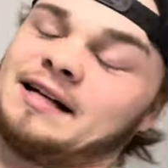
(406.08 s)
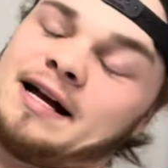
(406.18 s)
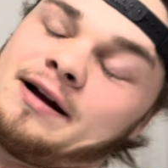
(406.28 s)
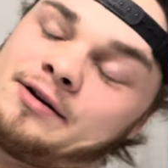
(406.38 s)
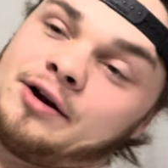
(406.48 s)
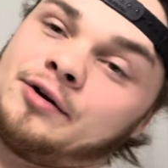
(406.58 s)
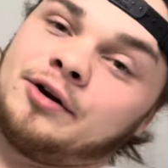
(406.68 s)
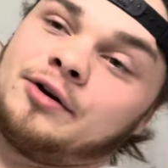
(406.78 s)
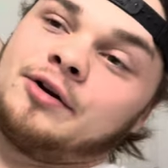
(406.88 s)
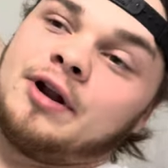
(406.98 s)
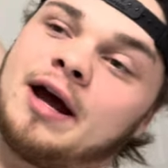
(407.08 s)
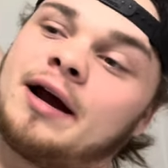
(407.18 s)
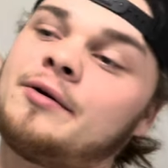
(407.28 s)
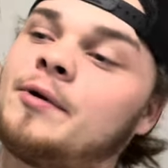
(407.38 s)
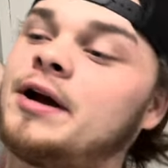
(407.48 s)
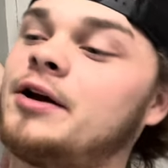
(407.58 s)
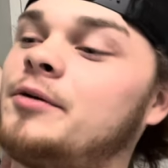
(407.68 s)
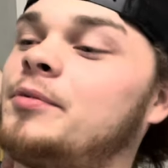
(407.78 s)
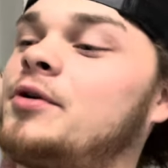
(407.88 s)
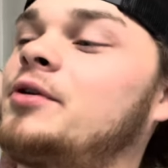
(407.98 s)
I don't know, dude. I gotta wake up
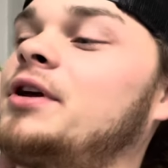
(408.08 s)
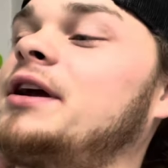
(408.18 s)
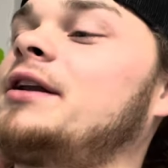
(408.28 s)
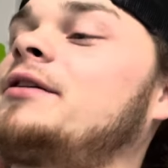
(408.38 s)
early.